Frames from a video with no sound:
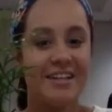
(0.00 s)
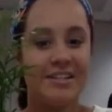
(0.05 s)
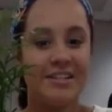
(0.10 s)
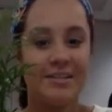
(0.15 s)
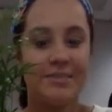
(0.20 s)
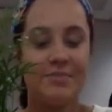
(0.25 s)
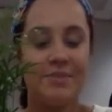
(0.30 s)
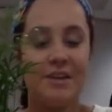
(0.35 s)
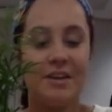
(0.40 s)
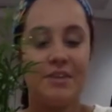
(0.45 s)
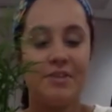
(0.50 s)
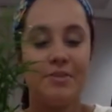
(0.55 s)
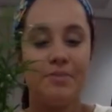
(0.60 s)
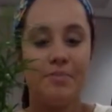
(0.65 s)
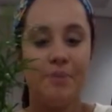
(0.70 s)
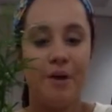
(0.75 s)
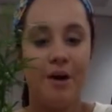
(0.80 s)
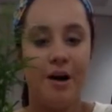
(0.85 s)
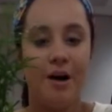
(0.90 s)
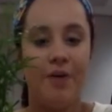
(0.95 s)
To make the
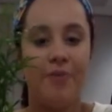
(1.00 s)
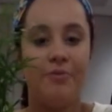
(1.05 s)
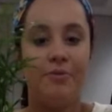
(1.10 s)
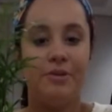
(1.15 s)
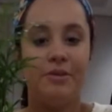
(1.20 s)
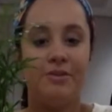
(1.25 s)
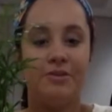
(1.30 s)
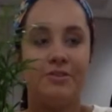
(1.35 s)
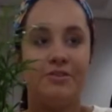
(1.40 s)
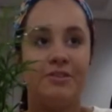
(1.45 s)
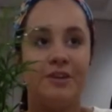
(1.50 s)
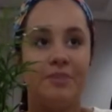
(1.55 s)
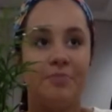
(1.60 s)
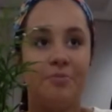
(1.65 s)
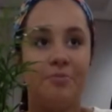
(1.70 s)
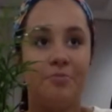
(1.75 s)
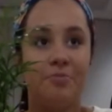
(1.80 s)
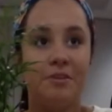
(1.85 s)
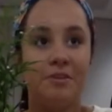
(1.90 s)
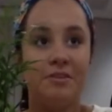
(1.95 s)
pot, we took a couple
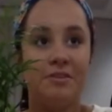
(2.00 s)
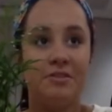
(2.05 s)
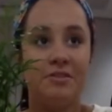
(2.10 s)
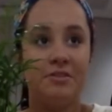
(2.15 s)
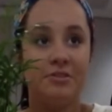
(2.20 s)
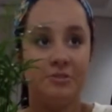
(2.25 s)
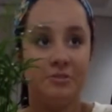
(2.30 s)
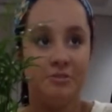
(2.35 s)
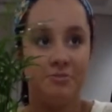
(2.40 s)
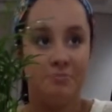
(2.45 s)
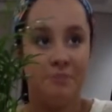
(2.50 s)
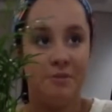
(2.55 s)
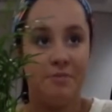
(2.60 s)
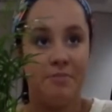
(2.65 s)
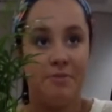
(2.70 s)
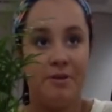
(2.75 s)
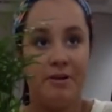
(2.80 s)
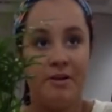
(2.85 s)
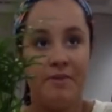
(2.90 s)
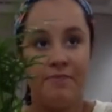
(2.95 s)
pieces of
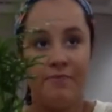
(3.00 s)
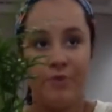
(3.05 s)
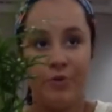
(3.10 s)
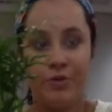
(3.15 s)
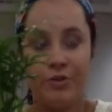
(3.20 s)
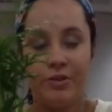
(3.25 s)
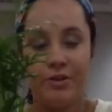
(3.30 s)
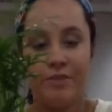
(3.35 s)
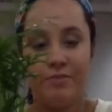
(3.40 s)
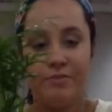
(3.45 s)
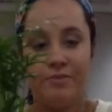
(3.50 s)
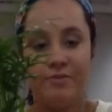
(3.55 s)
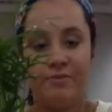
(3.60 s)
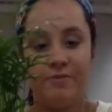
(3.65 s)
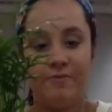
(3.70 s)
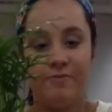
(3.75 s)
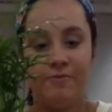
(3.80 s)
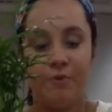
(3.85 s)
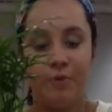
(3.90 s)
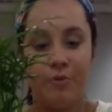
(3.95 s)
newspaper and folded them to
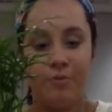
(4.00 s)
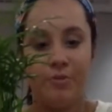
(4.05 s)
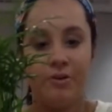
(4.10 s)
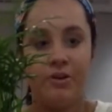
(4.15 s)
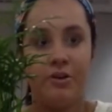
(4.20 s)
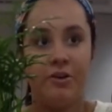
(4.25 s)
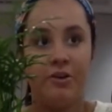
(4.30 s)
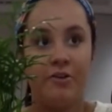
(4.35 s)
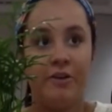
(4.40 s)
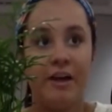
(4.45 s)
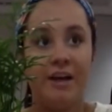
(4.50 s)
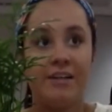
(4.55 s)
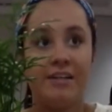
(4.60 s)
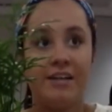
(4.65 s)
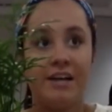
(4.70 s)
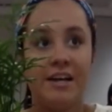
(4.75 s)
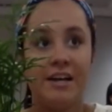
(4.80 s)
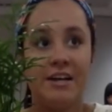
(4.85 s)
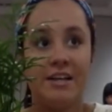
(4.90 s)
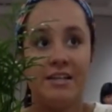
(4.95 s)
form the correct
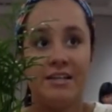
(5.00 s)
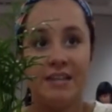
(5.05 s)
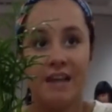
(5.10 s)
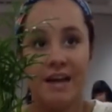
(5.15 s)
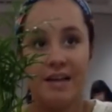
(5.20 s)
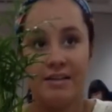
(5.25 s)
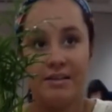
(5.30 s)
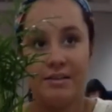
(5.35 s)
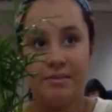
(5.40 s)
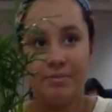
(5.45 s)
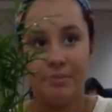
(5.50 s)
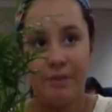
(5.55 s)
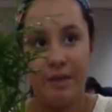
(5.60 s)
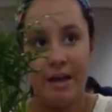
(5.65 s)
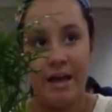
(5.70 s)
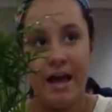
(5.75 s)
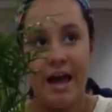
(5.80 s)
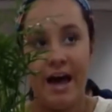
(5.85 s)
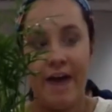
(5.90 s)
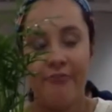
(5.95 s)
height and size of the plant.
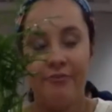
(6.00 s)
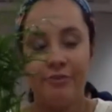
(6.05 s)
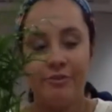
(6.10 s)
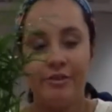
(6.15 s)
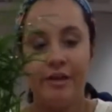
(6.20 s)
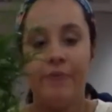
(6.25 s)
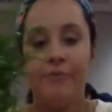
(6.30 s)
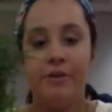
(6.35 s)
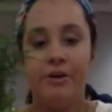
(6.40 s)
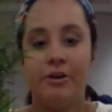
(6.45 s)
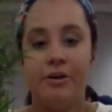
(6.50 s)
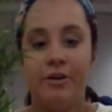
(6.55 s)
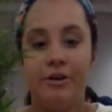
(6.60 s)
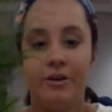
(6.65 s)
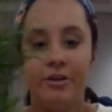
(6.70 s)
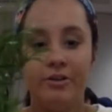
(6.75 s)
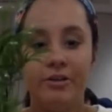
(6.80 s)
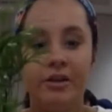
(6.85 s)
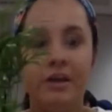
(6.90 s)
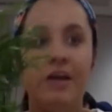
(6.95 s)
After that, we
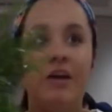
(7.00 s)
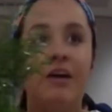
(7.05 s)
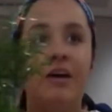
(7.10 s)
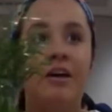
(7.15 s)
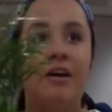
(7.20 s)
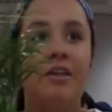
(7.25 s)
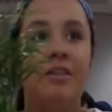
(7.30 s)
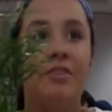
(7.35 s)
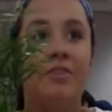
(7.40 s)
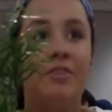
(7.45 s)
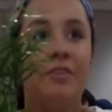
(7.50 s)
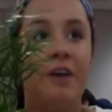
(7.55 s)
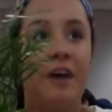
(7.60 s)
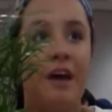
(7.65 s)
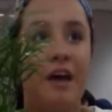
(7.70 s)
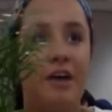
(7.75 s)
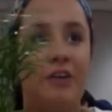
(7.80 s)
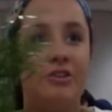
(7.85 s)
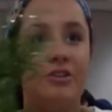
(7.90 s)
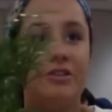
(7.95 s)
curled the
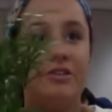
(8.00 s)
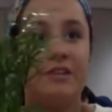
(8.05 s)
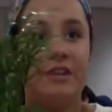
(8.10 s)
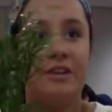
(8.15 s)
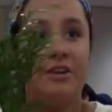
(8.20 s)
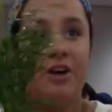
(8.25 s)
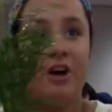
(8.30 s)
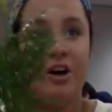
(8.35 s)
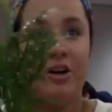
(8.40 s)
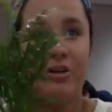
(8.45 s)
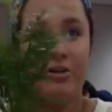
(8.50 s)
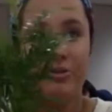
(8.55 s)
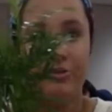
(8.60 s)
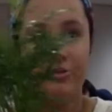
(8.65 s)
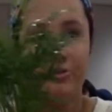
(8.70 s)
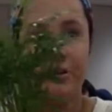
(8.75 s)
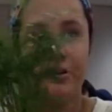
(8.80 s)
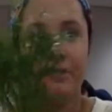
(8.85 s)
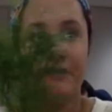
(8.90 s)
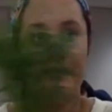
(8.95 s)
edges and hot glue
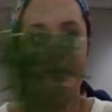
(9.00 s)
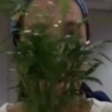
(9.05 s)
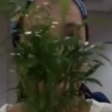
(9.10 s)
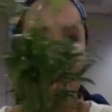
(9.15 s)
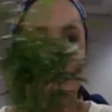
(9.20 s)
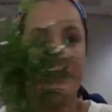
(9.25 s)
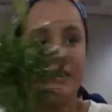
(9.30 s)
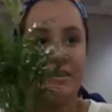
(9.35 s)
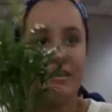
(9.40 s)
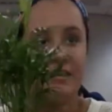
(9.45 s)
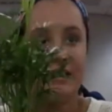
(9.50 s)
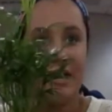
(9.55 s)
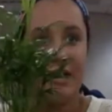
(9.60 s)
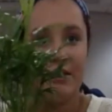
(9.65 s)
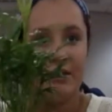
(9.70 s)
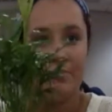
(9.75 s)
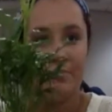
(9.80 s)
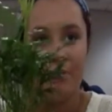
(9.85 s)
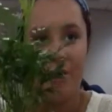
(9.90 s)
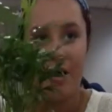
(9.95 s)
gummed them to the side
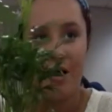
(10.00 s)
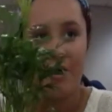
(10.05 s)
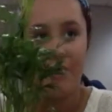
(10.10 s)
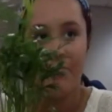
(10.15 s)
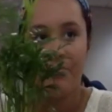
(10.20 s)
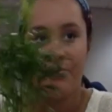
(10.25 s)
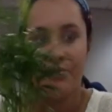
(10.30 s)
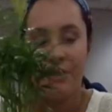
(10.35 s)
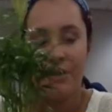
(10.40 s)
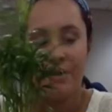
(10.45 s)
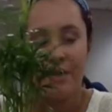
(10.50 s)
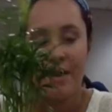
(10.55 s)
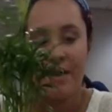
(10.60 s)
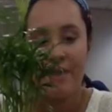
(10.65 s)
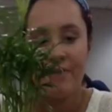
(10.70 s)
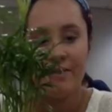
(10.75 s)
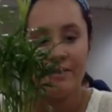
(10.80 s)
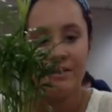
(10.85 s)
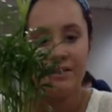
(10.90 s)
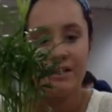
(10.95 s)
of the pot. Without
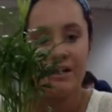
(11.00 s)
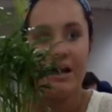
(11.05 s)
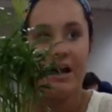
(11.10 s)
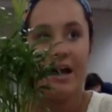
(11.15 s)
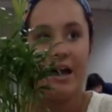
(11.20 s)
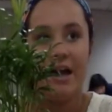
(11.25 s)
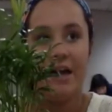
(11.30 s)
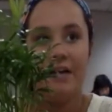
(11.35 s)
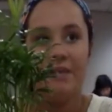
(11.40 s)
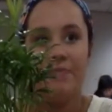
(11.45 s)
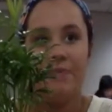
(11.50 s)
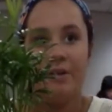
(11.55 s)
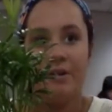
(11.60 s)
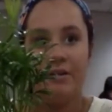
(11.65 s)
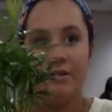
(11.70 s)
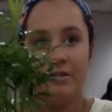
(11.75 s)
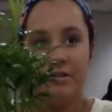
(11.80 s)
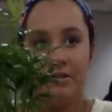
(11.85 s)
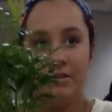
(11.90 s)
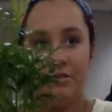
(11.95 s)
having to cut any
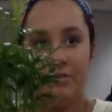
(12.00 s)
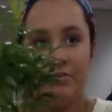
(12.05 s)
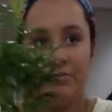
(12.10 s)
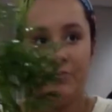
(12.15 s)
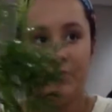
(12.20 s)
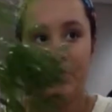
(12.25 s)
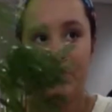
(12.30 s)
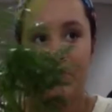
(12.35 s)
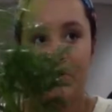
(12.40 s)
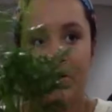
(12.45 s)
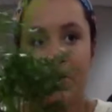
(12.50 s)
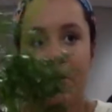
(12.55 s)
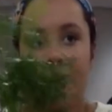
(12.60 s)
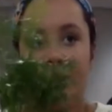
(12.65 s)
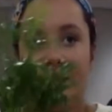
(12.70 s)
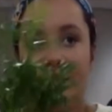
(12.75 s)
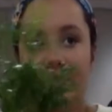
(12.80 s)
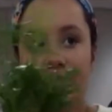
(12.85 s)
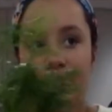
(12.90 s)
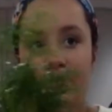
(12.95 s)
parts of the newspaper
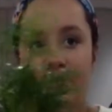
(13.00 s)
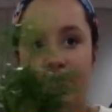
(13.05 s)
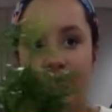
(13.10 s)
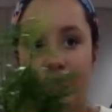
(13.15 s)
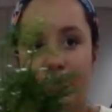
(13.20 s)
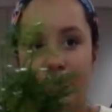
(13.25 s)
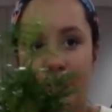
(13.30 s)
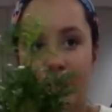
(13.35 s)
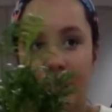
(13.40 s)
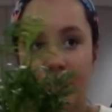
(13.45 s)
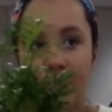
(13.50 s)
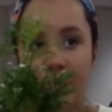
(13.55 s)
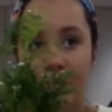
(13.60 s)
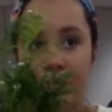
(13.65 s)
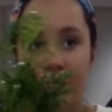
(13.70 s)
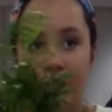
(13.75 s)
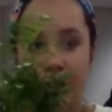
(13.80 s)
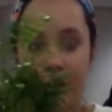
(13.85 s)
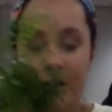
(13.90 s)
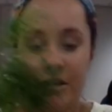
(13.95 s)
and simply folding, we
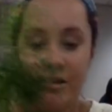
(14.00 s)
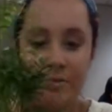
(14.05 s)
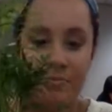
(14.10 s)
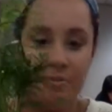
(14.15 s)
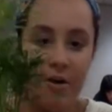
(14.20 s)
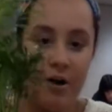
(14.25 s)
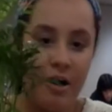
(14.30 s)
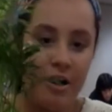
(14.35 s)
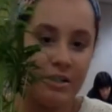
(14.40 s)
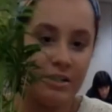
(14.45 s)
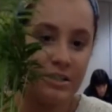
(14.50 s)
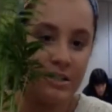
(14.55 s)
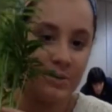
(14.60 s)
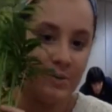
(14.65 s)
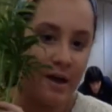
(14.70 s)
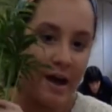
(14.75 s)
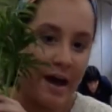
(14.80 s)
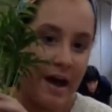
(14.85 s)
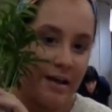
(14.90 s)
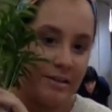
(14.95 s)
created the pot so
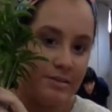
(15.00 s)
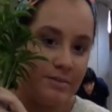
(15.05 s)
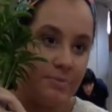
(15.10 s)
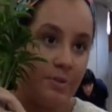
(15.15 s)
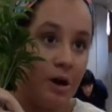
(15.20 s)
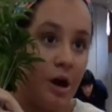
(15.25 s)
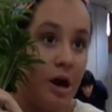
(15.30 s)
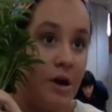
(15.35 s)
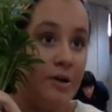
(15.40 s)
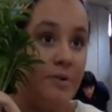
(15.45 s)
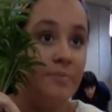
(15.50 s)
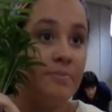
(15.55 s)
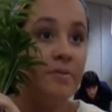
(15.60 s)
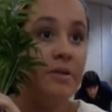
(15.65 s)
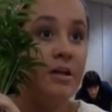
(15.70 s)
it has a bottom.